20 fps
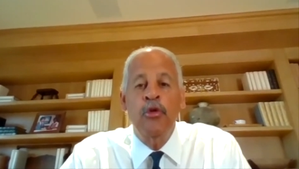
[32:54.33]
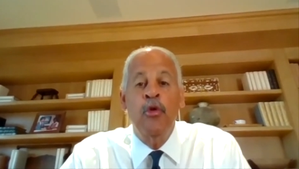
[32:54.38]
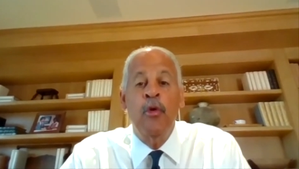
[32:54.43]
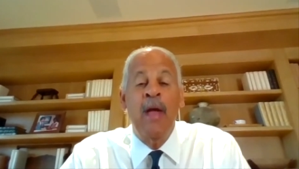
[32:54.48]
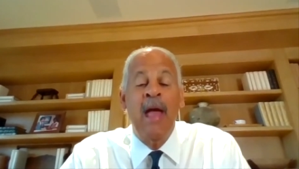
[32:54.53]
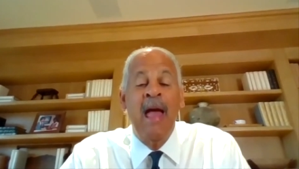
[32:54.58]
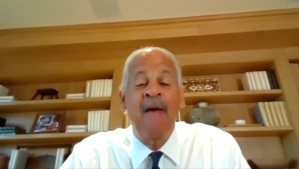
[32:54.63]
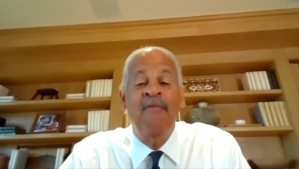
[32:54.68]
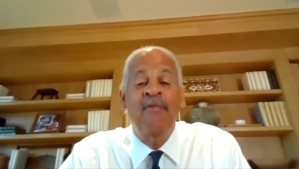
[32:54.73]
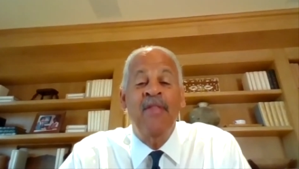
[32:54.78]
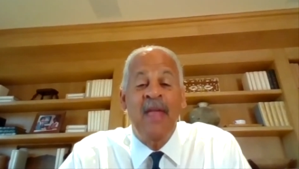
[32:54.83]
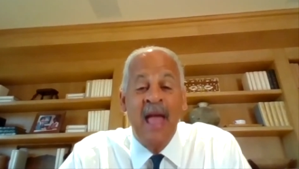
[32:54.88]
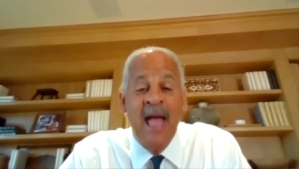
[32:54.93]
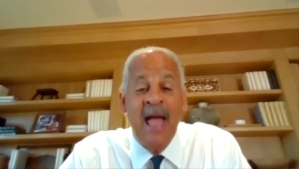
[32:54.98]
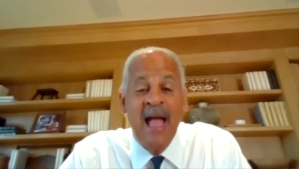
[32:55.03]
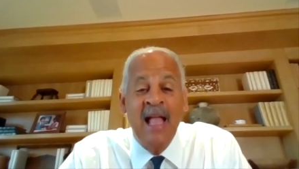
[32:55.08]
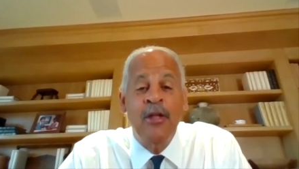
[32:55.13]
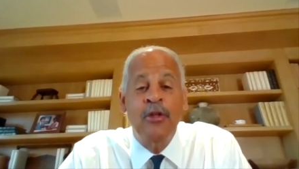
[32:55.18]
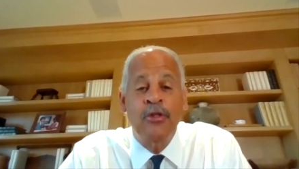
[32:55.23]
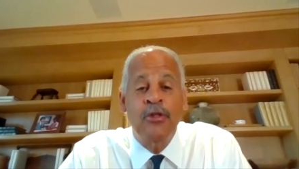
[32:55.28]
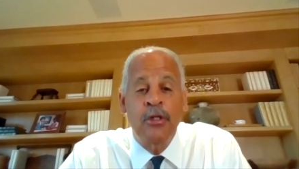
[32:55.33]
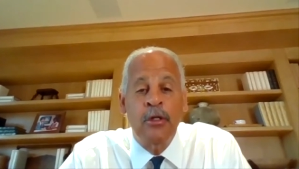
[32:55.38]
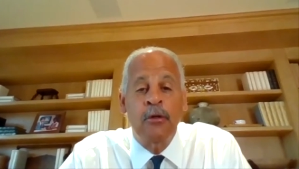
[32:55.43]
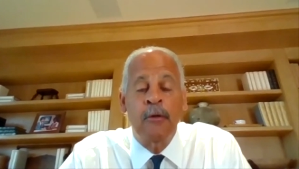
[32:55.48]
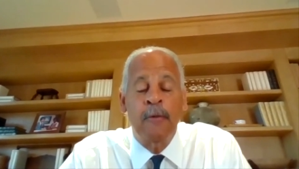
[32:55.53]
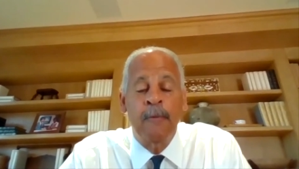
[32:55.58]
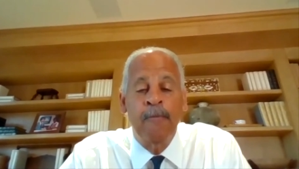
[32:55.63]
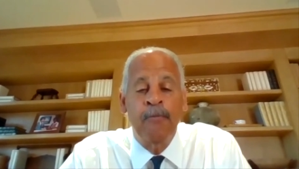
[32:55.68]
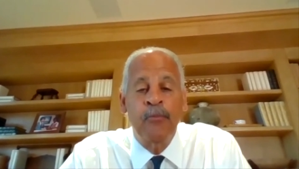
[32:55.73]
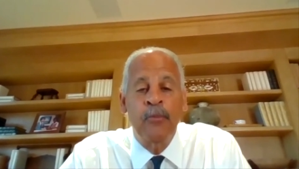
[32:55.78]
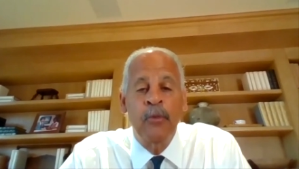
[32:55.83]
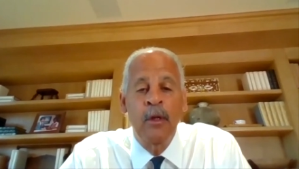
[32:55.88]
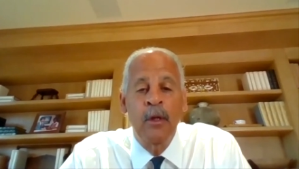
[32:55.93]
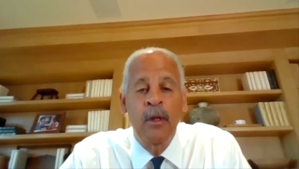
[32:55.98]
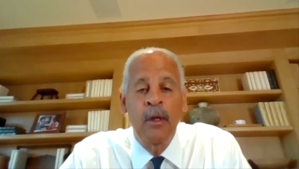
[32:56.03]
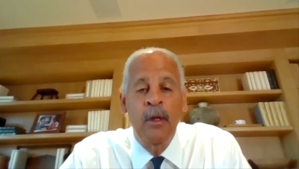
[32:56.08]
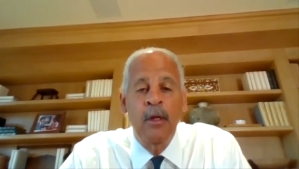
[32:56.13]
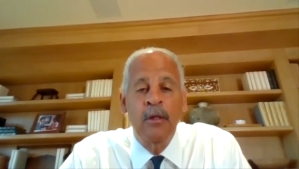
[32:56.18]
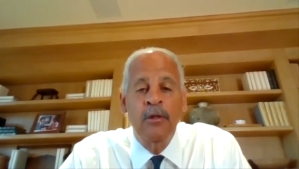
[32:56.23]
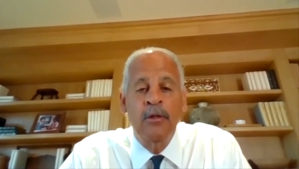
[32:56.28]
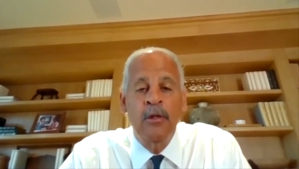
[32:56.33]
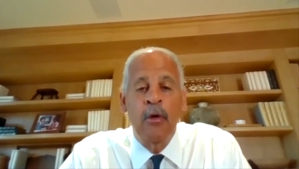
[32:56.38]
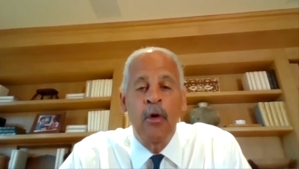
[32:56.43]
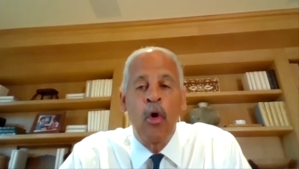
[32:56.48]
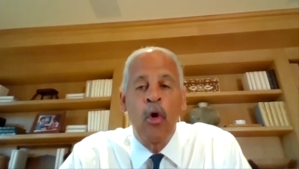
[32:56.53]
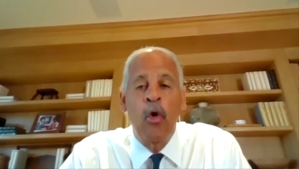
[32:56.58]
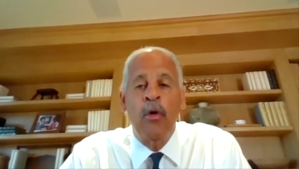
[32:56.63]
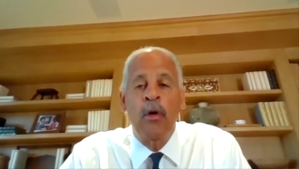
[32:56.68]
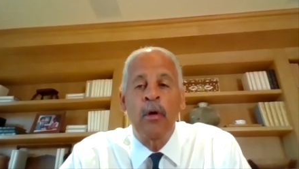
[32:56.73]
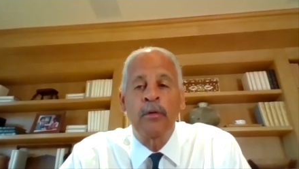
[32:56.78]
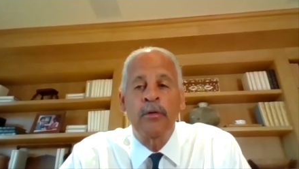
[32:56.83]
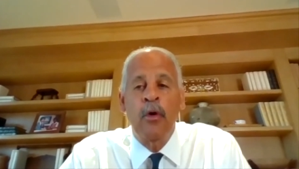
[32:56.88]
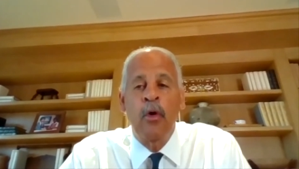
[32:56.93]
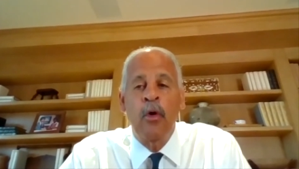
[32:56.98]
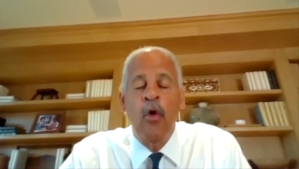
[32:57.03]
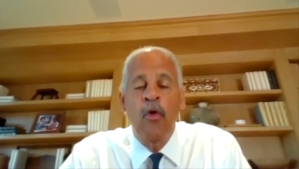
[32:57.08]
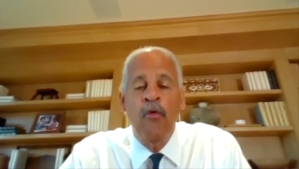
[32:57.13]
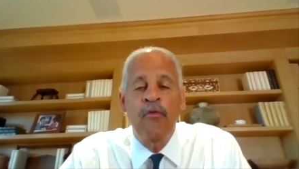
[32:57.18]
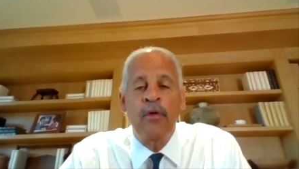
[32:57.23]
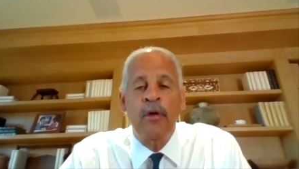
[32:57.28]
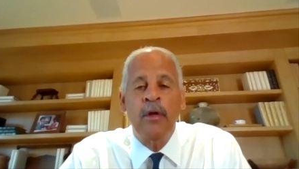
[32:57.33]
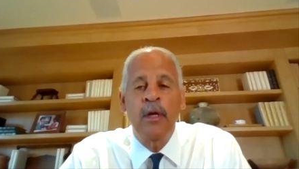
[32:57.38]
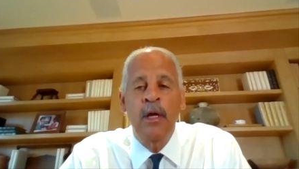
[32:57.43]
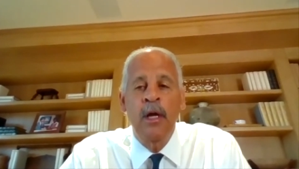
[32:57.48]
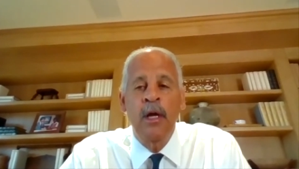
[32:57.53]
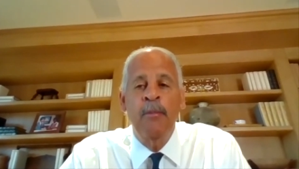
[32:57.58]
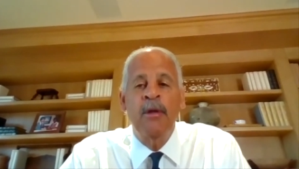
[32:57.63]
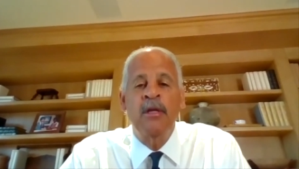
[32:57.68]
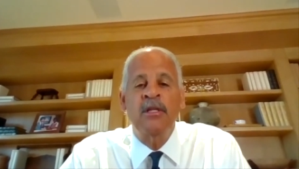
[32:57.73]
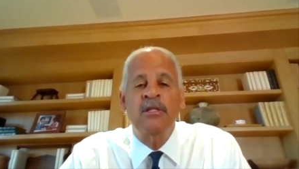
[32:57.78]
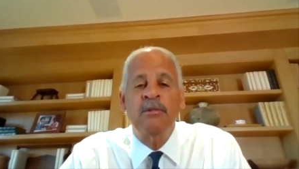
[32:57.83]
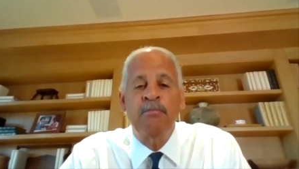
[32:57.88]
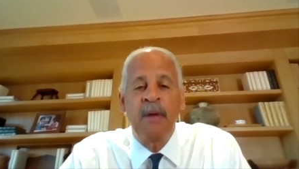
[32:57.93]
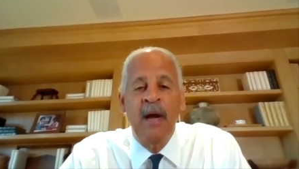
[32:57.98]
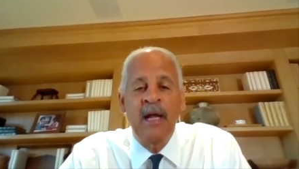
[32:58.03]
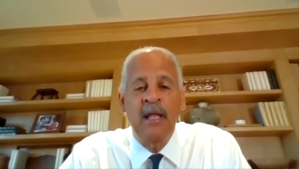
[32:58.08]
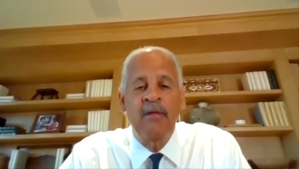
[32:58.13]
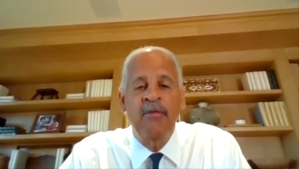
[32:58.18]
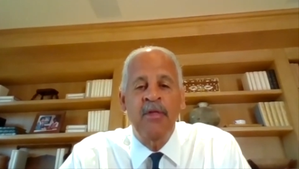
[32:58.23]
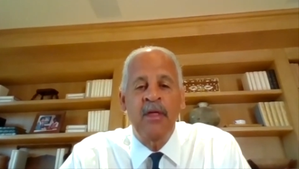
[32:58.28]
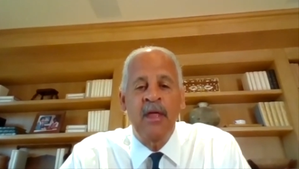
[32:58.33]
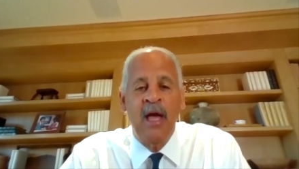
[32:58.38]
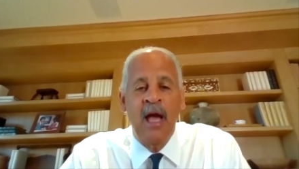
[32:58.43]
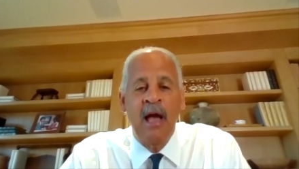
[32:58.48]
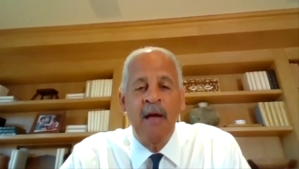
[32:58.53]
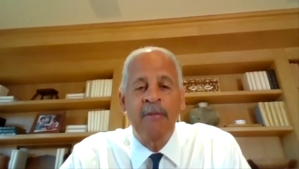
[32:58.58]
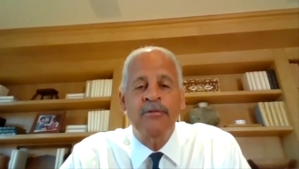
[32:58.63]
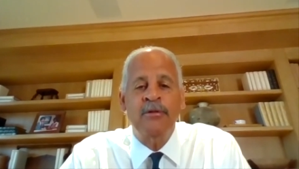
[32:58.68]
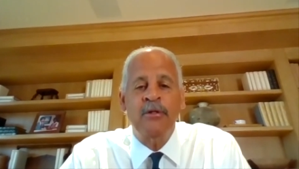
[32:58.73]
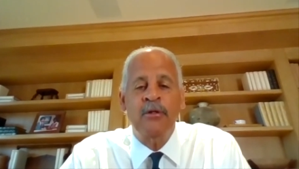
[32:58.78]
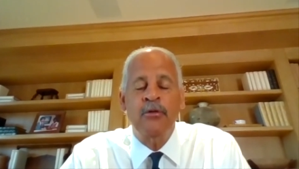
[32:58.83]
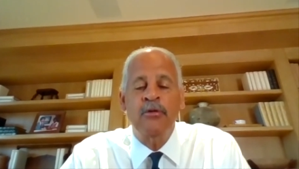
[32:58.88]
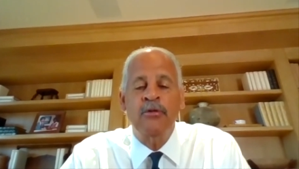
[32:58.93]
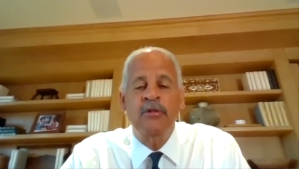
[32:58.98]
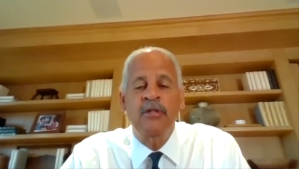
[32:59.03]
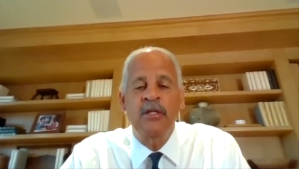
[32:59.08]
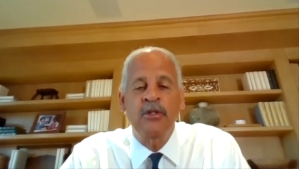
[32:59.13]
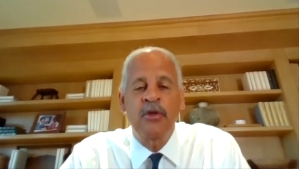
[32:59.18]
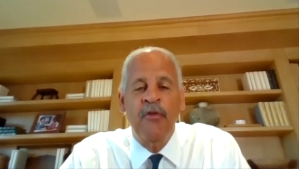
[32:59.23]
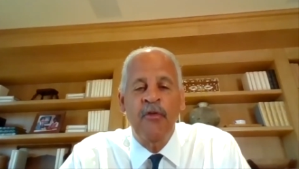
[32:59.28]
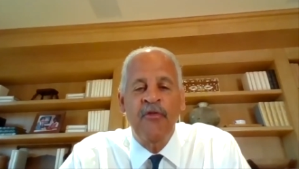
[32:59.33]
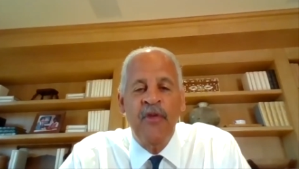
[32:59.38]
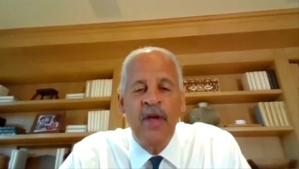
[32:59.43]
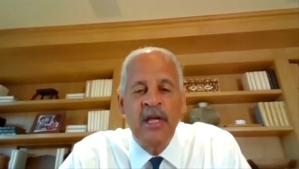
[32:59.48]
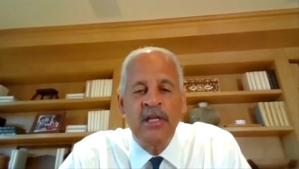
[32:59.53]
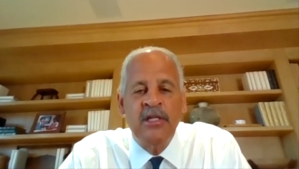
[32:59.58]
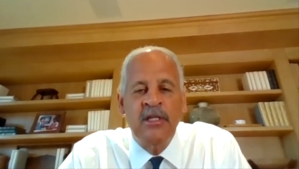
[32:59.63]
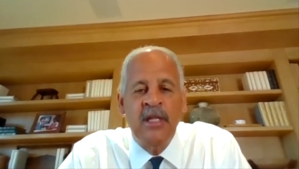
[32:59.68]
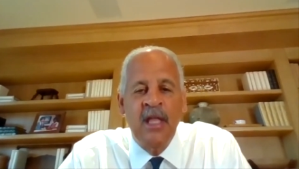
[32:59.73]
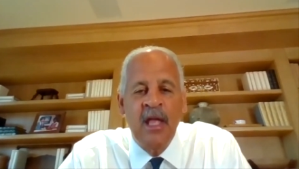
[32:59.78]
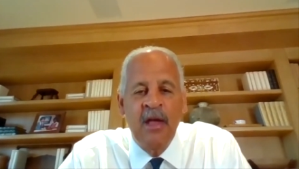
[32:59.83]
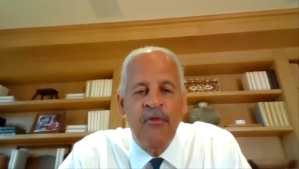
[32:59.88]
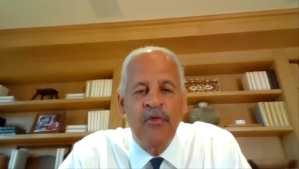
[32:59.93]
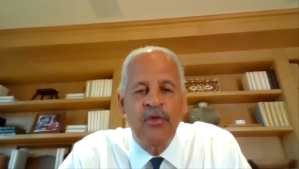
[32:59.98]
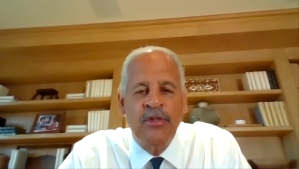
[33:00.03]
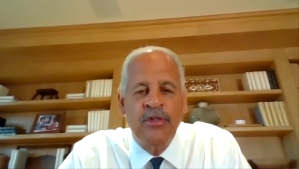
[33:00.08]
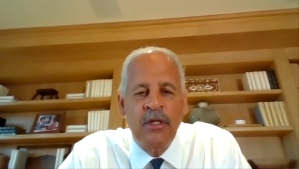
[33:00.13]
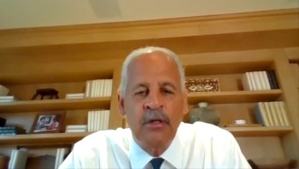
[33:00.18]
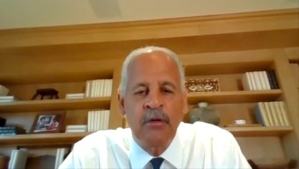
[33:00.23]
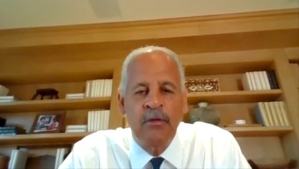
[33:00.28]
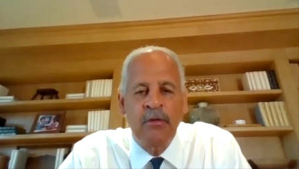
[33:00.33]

Do you have the attitude to overcome in spite of the obstacles that you're facing every